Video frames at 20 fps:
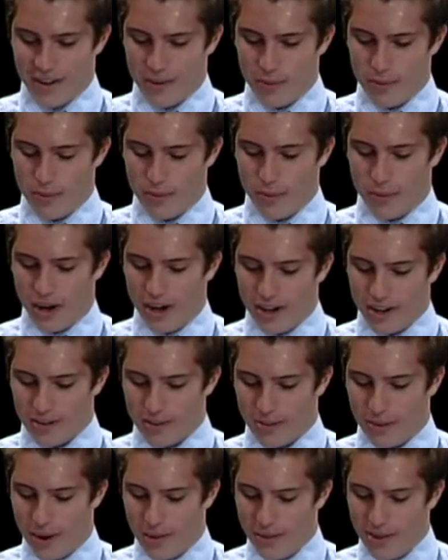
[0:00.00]

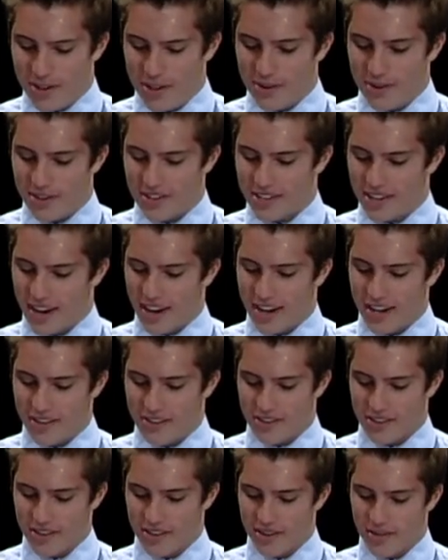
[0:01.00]
What would you say
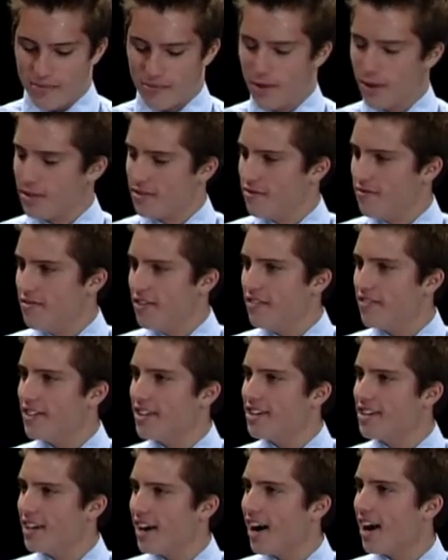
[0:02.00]
is your most
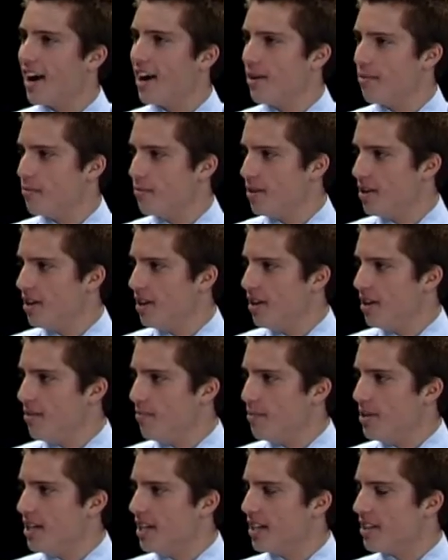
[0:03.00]
vivid time
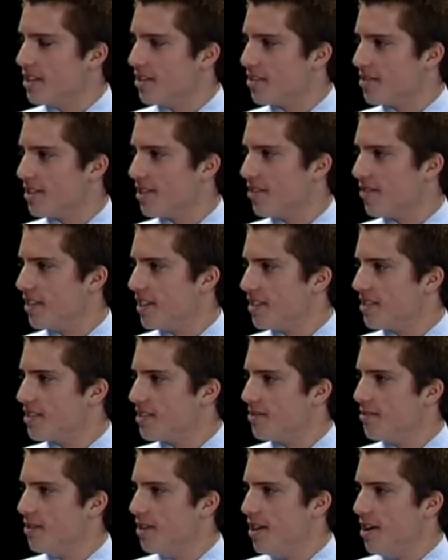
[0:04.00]
being in the
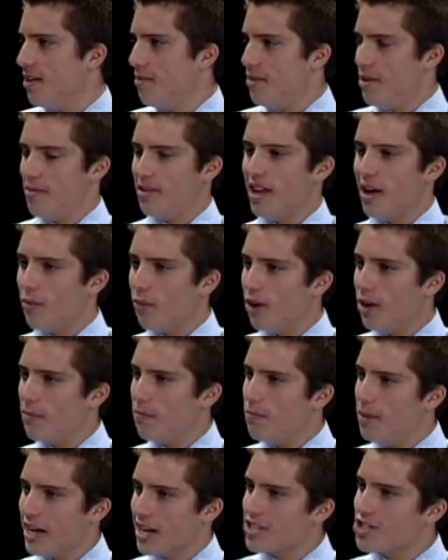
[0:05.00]
service? Maybe that
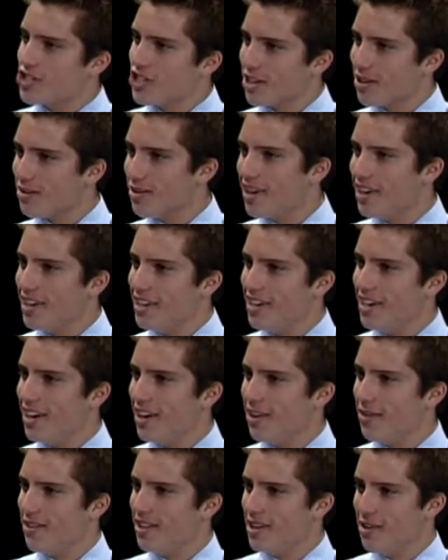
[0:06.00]
one picture when
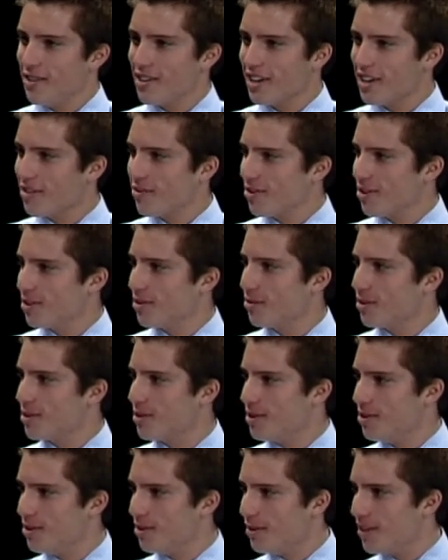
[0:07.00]
you think of World
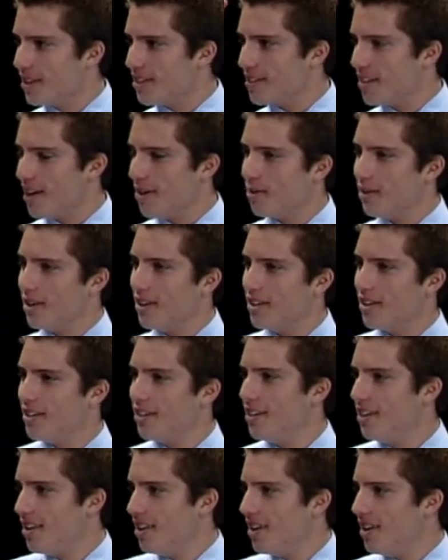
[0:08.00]
War II. What's that
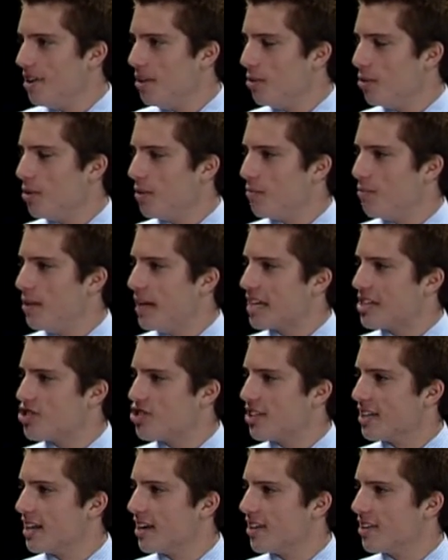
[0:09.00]
one
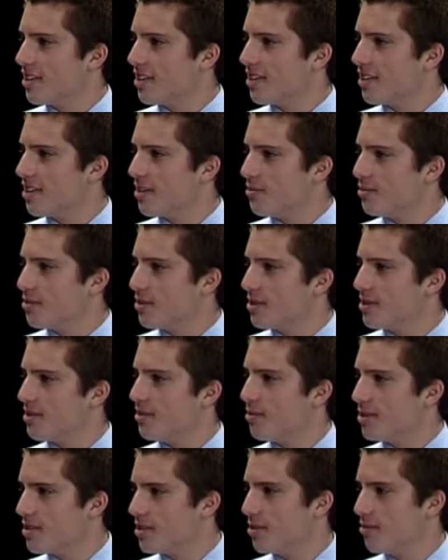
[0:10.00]
picture that comes?
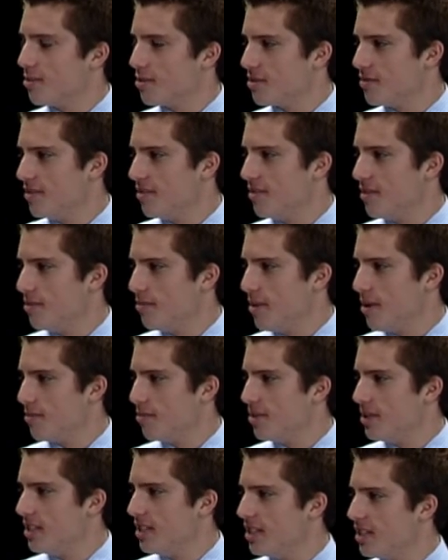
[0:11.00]
What's your most vivid
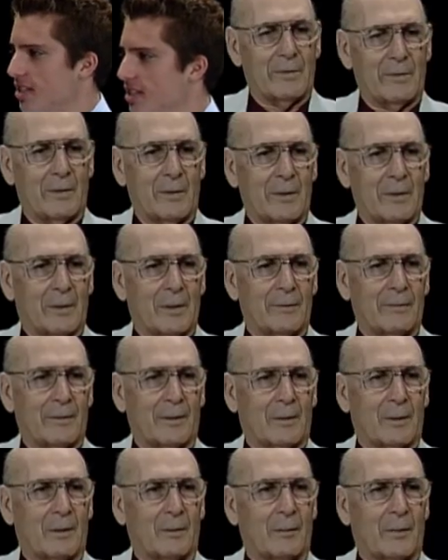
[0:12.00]
memory? Well, it's very
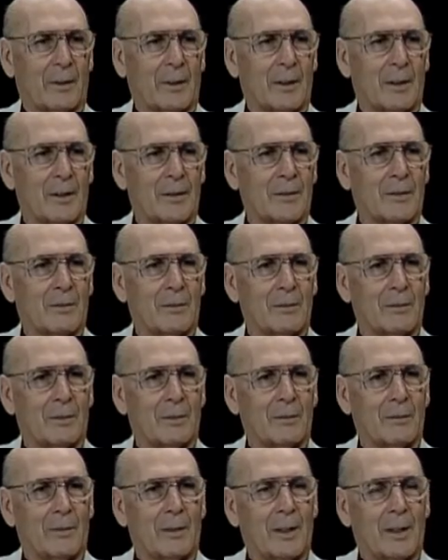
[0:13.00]
difficult because
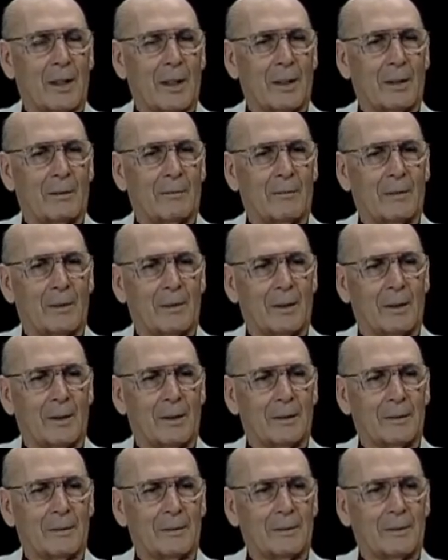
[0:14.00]
we had
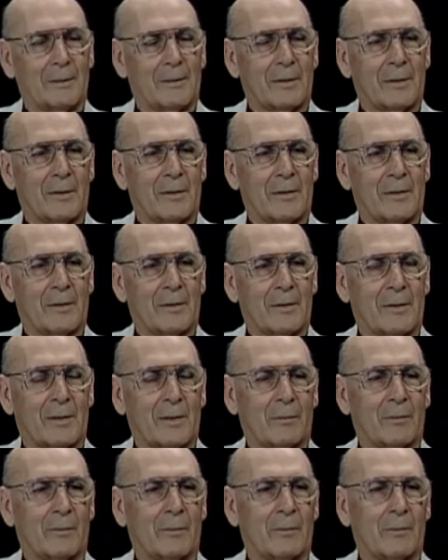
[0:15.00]

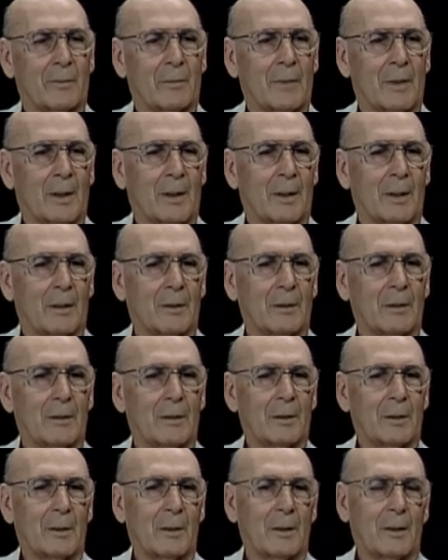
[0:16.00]
some
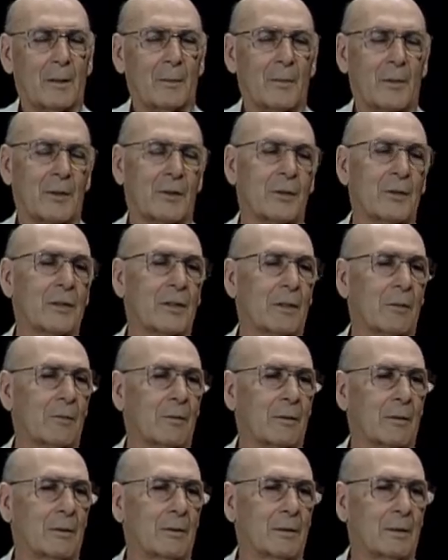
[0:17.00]
missions that
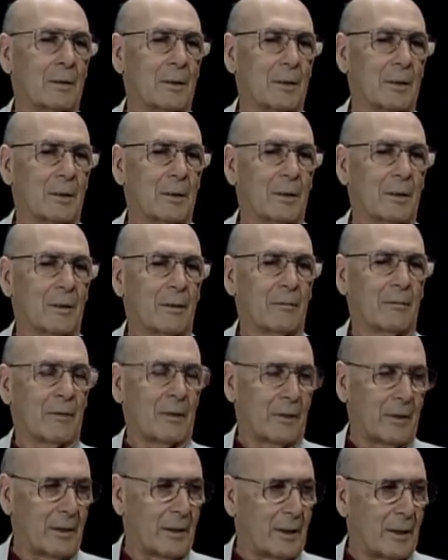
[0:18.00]
were
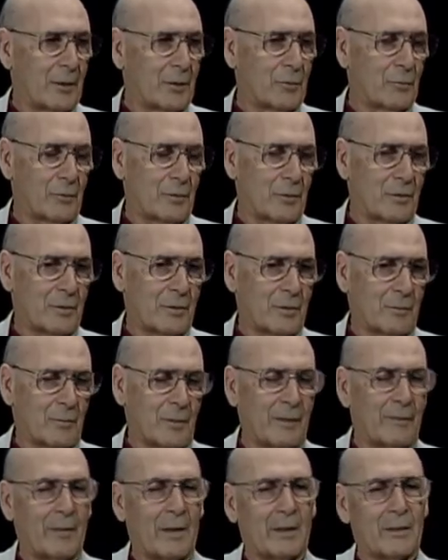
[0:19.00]
very dangerous.
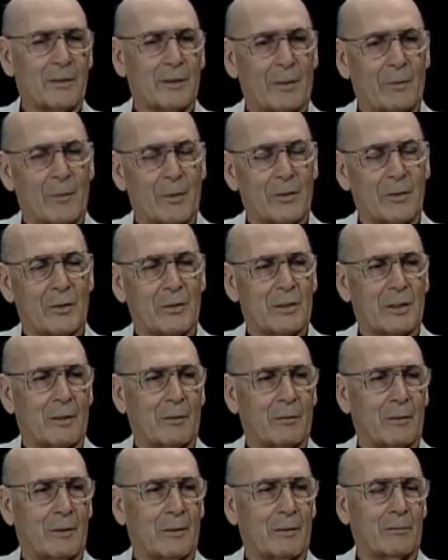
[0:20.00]
We've had some missions
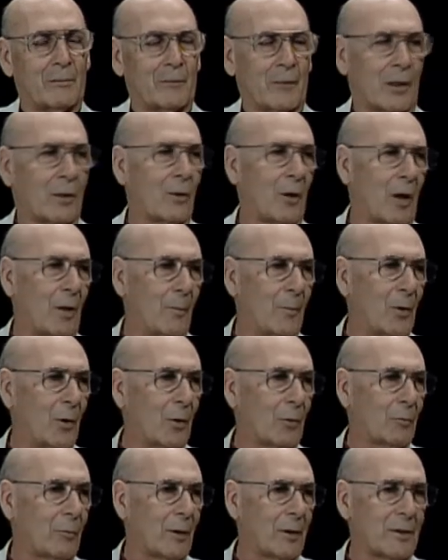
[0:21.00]
that we call
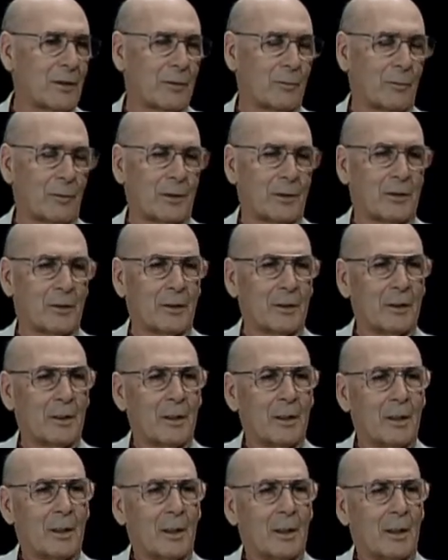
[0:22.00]
milk runs, which
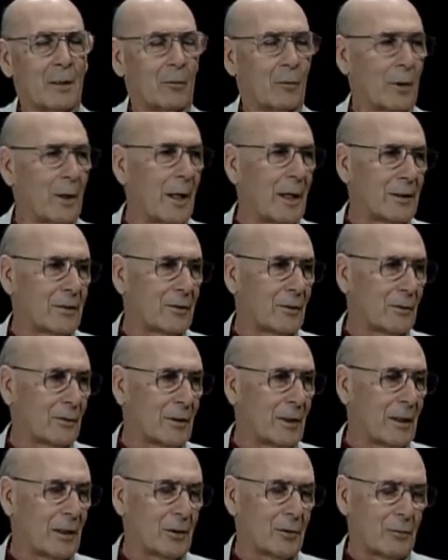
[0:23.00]
were not so
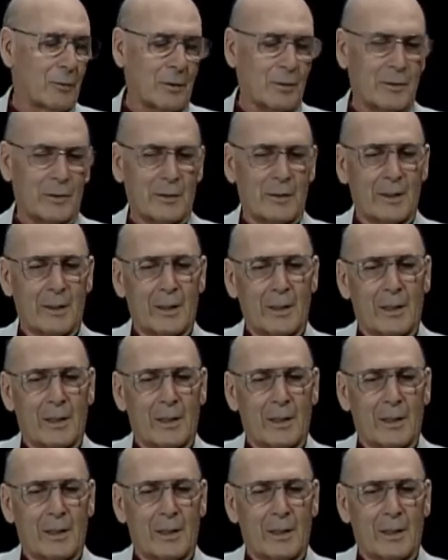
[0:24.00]
dangerous.